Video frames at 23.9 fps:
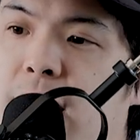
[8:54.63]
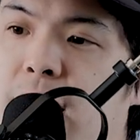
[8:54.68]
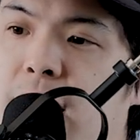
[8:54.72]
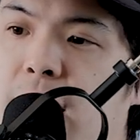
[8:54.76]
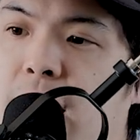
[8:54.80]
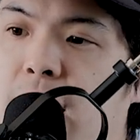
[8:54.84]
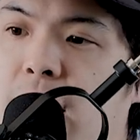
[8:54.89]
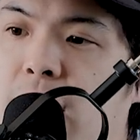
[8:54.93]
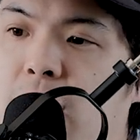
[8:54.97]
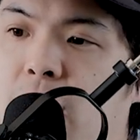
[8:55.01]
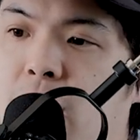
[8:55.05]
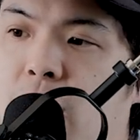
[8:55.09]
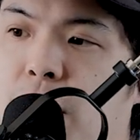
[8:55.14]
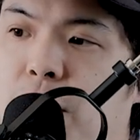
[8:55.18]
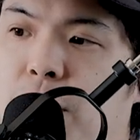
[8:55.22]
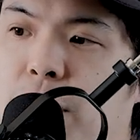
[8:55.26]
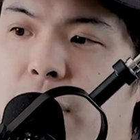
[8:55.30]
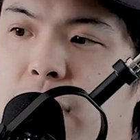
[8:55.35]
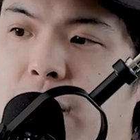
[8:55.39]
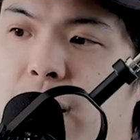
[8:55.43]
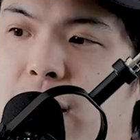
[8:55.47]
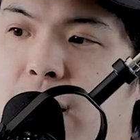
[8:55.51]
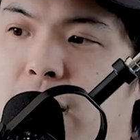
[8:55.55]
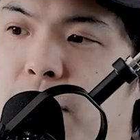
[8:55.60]
along
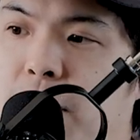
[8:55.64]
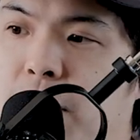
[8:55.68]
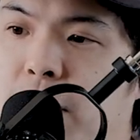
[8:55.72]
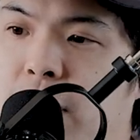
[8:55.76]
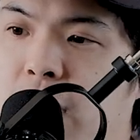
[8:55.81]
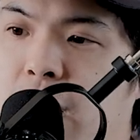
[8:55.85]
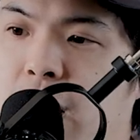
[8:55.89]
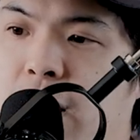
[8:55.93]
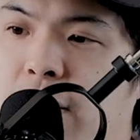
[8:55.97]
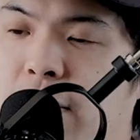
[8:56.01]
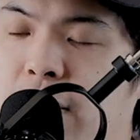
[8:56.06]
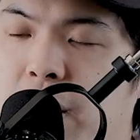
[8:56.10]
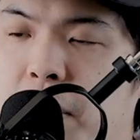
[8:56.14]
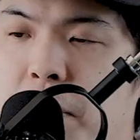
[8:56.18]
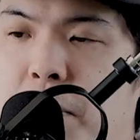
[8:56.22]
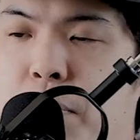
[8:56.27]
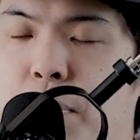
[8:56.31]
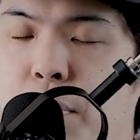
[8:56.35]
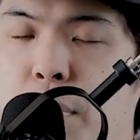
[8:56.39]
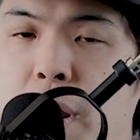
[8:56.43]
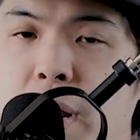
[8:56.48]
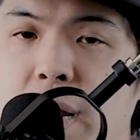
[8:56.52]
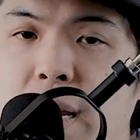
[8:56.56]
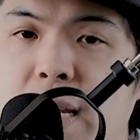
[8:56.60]
with a little kind of like
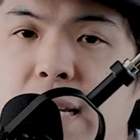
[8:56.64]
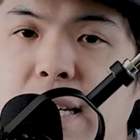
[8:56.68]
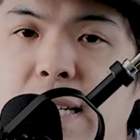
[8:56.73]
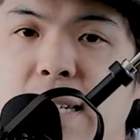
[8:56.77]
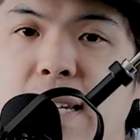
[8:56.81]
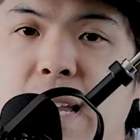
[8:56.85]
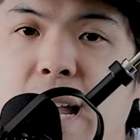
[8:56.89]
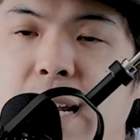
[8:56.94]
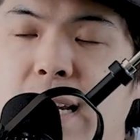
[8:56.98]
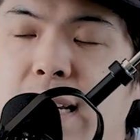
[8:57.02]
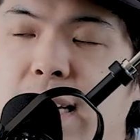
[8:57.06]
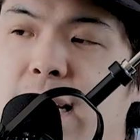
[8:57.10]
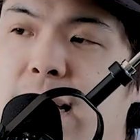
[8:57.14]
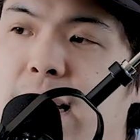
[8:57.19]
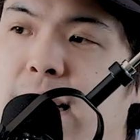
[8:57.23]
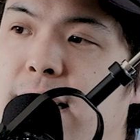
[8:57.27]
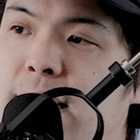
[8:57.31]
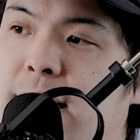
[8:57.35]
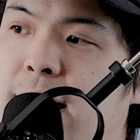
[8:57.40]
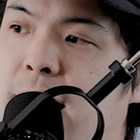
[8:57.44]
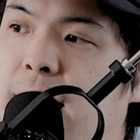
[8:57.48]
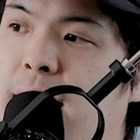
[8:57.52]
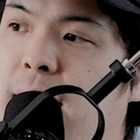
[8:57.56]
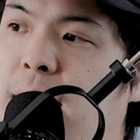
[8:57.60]
bready
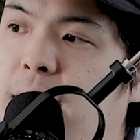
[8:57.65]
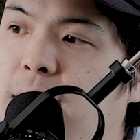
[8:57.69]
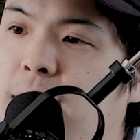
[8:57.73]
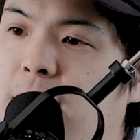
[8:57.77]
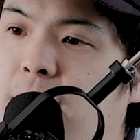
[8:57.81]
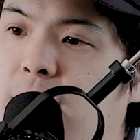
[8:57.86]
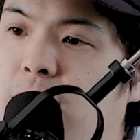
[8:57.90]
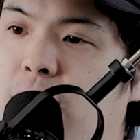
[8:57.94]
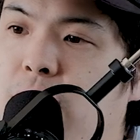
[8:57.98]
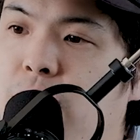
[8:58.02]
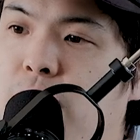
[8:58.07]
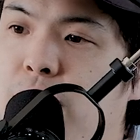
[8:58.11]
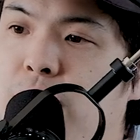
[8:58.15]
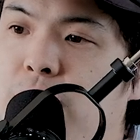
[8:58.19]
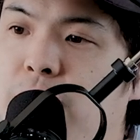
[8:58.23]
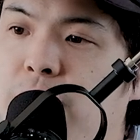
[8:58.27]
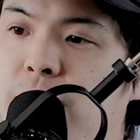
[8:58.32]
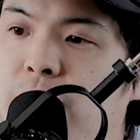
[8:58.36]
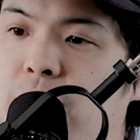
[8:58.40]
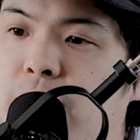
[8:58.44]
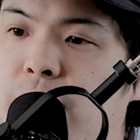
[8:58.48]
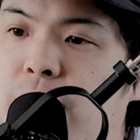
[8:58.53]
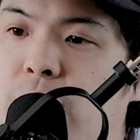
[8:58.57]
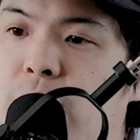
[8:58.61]
nuttiness. And I think those
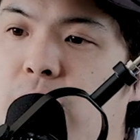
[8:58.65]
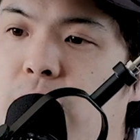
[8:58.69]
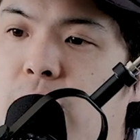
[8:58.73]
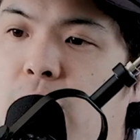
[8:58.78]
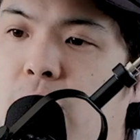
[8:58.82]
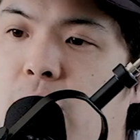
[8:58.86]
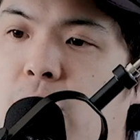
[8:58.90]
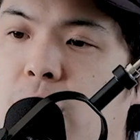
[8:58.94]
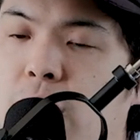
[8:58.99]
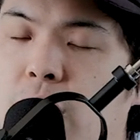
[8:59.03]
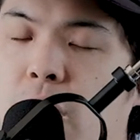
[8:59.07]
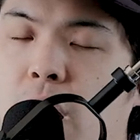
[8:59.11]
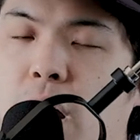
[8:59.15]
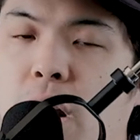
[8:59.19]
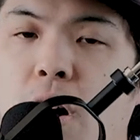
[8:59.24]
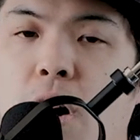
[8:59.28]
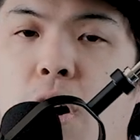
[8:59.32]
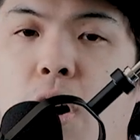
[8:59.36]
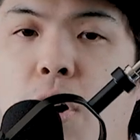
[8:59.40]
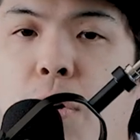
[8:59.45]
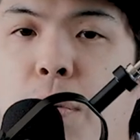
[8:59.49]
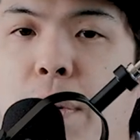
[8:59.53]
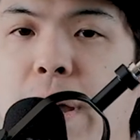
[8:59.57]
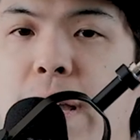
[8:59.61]
flavors are not
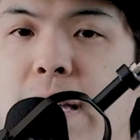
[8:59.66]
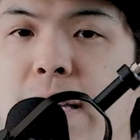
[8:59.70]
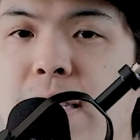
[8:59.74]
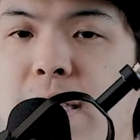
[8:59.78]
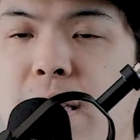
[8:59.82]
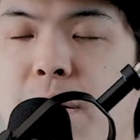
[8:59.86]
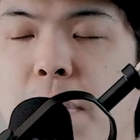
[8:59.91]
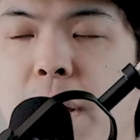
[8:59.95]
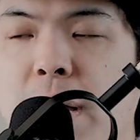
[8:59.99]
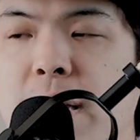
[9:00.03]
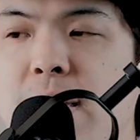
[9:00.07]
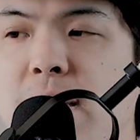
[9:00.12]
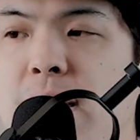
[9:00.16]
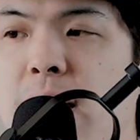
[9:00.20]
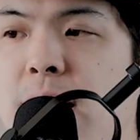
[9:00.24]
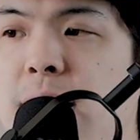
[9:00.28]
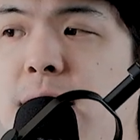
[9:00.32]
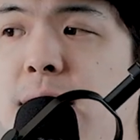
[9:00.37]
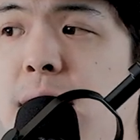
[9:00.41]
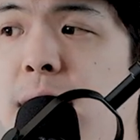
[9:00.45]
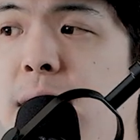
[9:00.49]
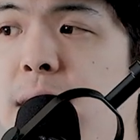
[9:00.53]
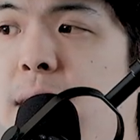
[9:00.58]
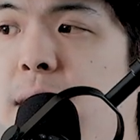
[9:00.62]
always the best
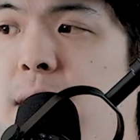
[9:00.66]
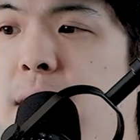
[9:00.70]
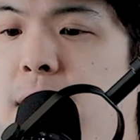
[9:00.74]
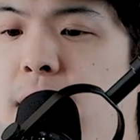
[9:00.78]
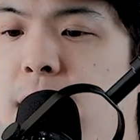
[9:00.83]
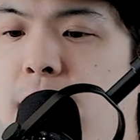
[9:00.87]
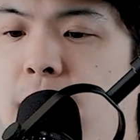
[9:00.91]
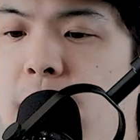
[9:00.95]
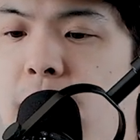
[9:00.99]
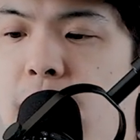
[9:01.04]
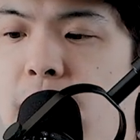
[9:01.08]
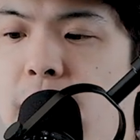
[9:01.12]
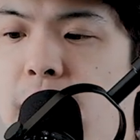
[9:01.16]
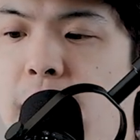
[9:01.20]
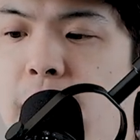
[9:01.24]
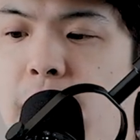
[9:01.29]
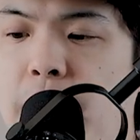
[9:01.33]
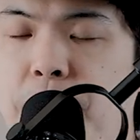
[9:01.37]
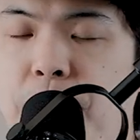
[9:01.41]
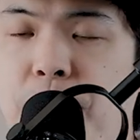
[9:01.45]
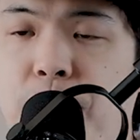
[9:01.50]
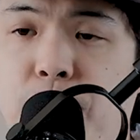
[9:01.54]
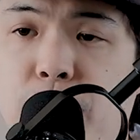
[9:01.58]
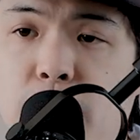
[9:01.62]
tasting.
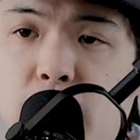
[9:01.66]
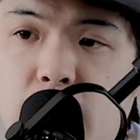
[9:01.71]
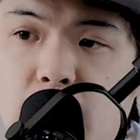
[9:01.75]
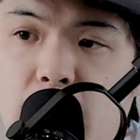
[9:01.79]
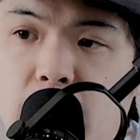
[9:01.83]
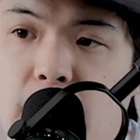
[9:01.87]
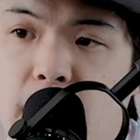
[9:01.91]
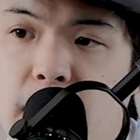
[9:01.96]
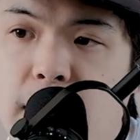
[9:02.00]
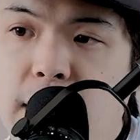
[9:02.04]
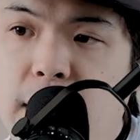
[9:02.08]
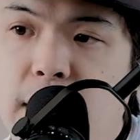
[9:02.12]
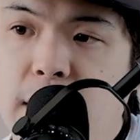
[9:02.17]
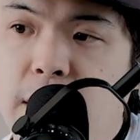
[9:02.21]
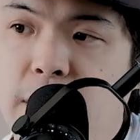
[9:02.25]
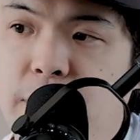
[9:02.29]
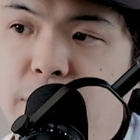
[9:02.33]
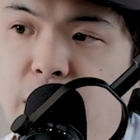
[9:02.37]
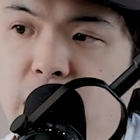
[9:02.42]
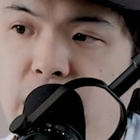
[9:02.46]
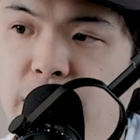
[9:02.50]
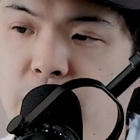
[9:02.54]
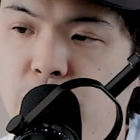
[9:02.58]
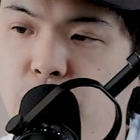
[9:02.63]
And
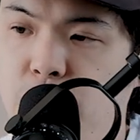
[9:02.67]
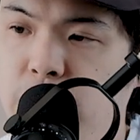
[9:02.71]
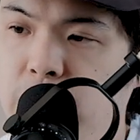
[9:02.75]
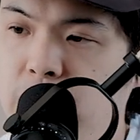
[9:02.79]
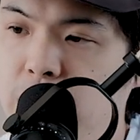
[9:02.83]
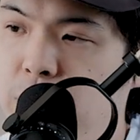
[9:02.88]
if you have a really